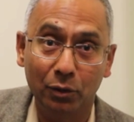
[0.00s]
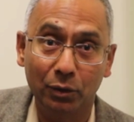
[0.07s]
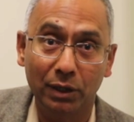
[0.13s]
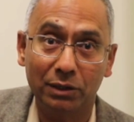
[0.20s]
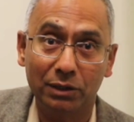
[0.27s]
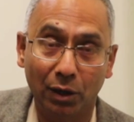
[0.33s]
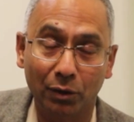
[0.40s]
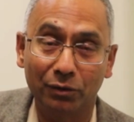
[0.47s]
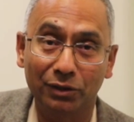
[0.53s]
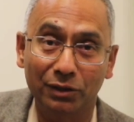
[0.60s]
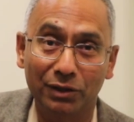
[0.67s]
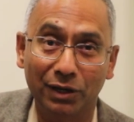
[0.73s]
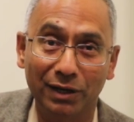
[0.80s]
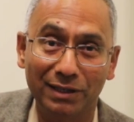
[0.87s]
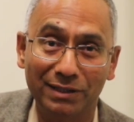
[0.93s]
units out of
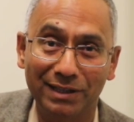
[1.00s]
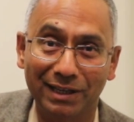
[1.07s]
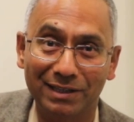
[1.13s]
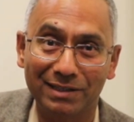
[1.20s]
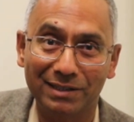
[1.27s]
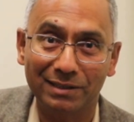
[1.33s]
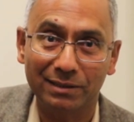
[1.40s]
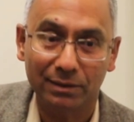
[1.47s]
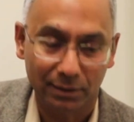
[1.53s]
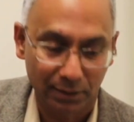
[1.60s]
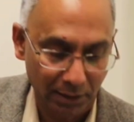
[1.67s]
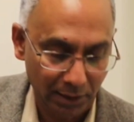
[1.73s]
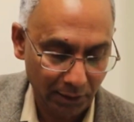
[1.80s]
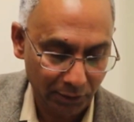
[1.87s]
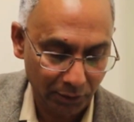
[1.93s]
the 36.
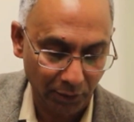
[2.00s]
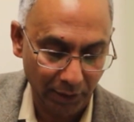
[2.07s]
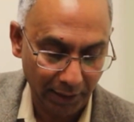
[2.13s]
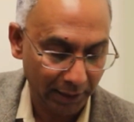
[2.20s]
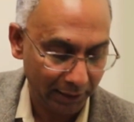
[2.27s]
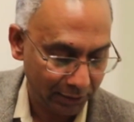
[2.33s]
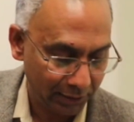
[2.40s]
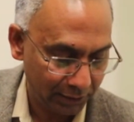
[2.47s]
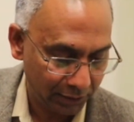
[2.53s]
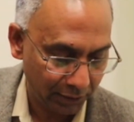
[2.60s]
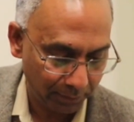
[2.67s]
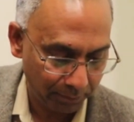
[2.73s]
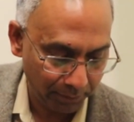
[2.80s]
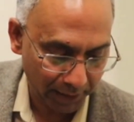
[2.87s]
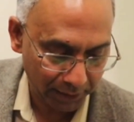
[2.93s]
So industry is
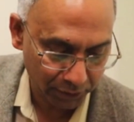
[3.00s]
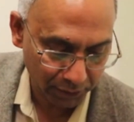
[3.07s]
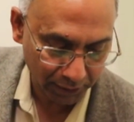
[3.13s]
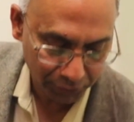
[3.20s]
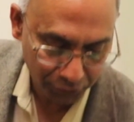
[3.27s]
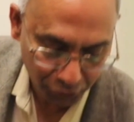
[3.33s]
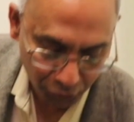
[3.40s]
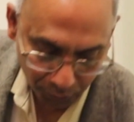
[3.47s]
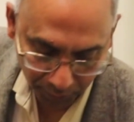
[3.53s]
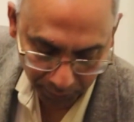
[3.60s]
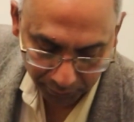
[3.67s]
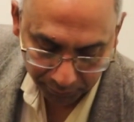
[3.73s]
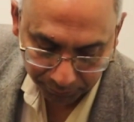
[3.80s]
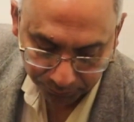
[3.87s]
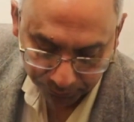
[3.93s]
a major
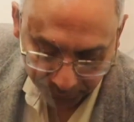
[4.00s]
consumer.